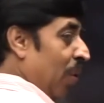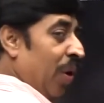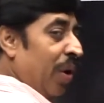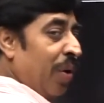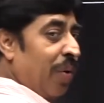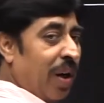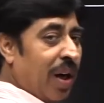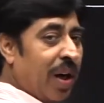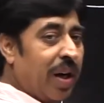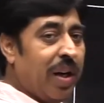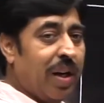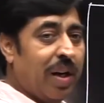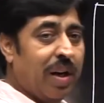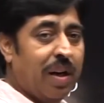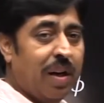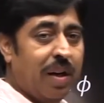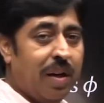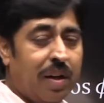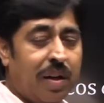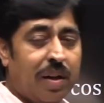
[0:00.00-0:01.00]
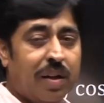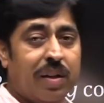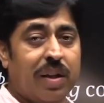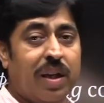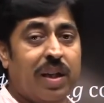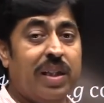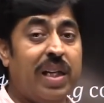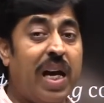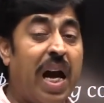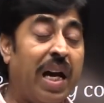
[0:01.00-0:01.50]
told you earlier
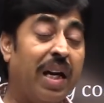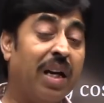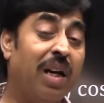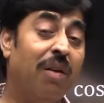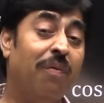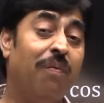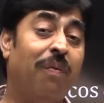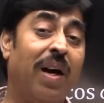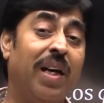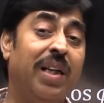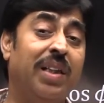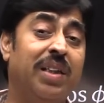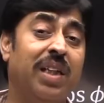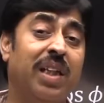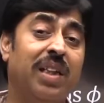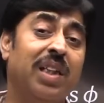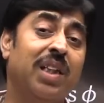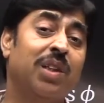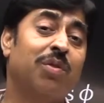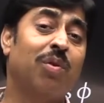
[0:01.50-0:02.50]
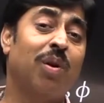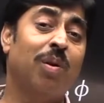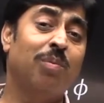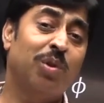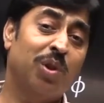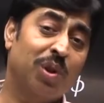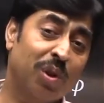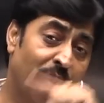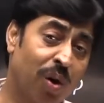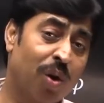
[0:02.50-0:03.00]
that the angle phi changes from
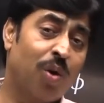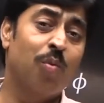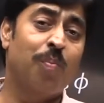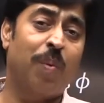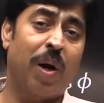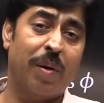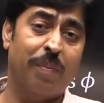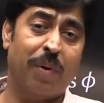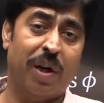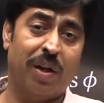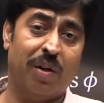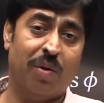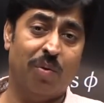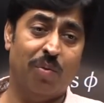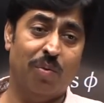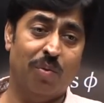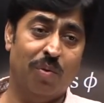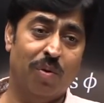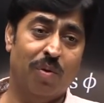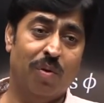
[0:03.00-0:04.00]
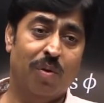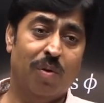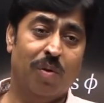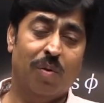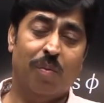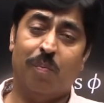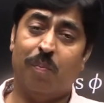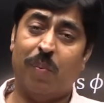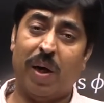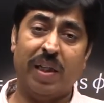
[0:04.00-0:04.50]
0 to pi by 2
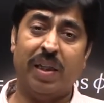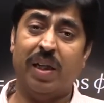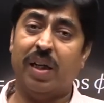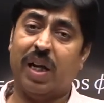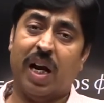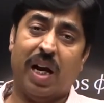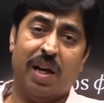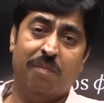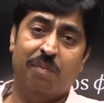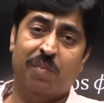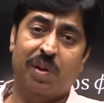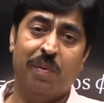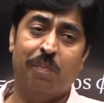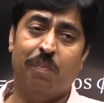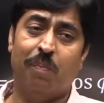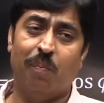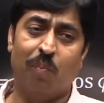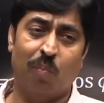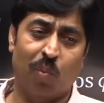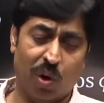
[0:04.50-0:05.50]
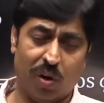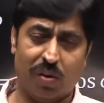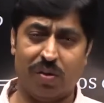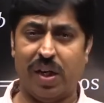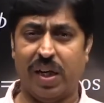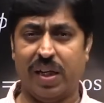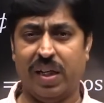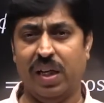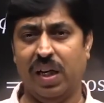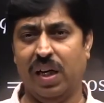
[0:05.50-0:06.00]
by the time the
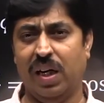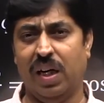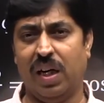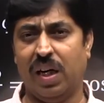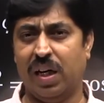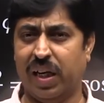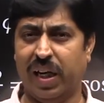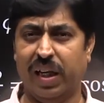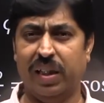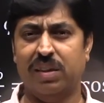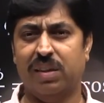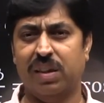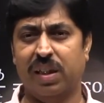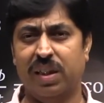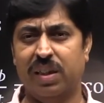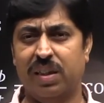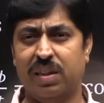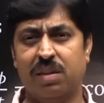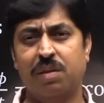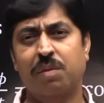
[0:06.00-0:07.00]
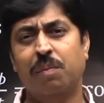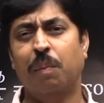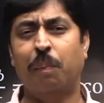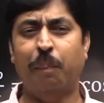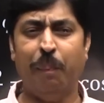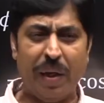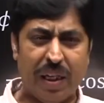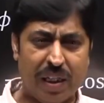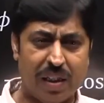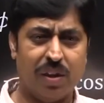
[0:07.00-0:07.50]
motorcycle attains its
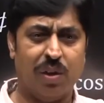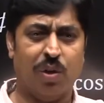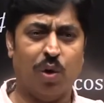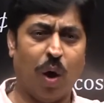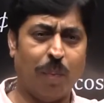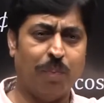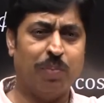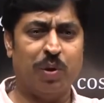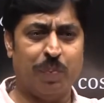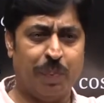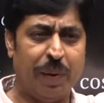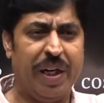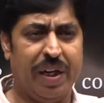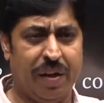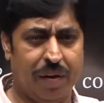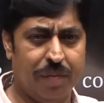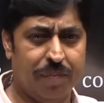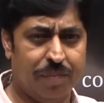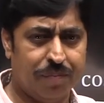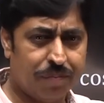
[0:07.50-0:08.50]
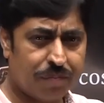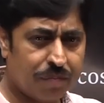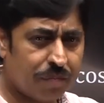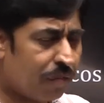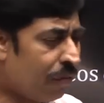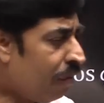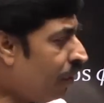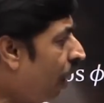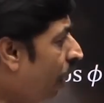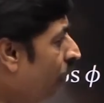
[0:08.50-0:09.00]
peak top speed.
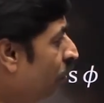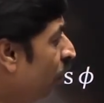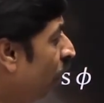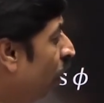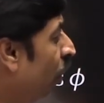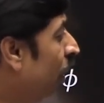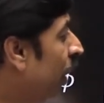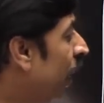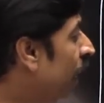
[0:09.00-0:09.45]
So,